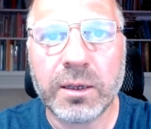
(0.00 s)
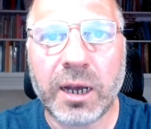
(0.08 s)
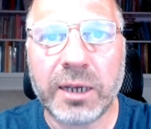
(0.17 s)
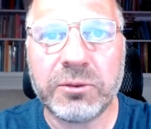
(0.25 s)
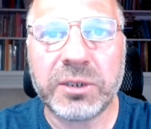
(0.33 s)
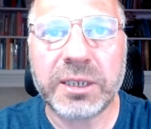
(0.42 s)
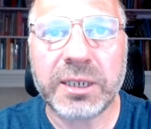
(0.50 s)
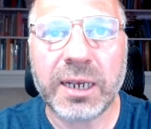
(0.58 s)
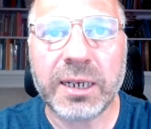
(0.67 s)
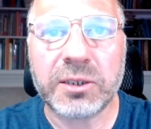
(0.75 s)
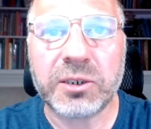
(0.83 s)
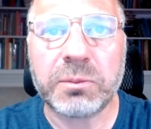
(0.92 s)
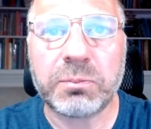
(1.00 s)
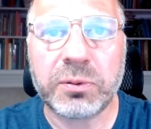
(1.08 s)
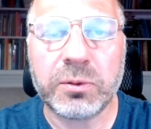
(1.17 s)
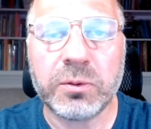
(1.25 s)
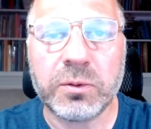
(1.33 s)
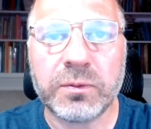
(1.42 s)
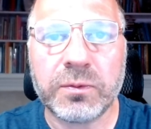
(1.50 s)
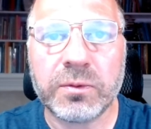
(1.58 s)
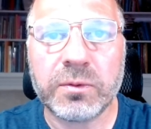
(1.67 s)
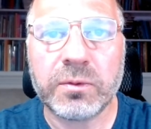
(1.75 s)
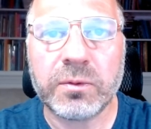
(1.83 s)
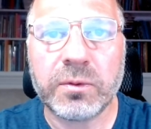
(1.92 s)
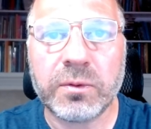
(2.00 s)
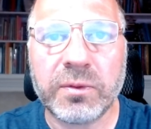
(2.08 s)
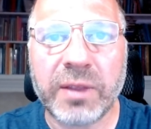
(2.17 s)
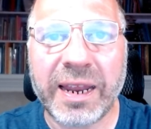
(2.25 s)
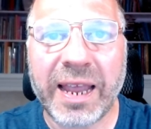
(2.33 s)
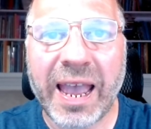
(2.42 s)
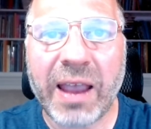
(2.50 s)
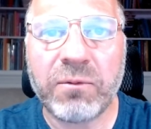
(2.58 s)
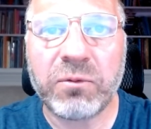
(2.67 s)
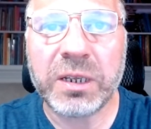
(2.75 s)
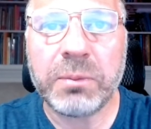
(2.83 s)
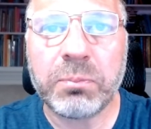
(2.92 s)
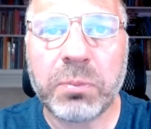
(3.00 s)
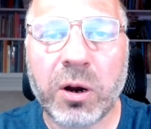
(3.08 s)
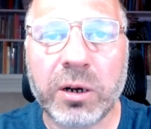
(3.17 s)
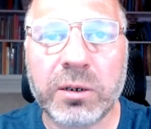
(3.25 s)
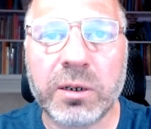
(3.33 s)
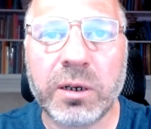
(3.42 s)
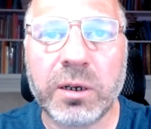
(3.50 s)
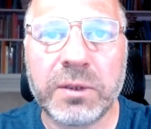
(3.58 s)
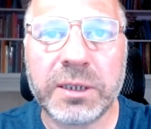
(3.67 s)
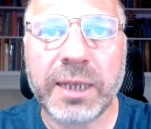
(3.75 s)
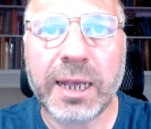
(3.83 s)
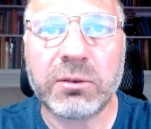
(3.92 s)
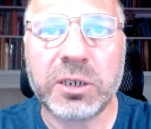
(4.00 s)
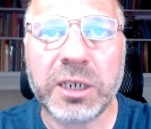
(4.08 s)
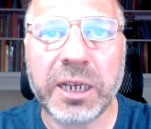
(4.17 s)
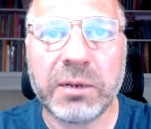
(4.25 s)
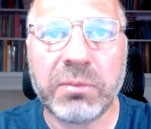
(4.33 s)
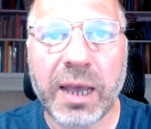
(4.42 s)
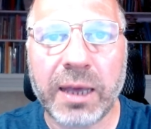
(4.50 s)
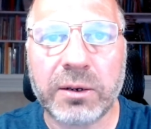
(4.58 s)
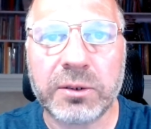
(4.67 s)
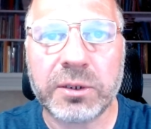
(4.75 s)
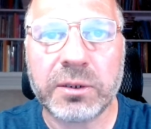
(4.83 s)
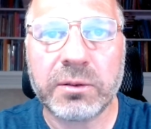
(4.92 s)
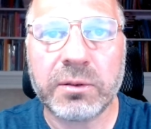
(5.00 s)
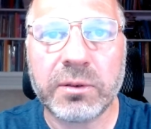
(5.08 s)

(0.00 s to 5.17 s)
I use science to prove that every part of the sound chain matters.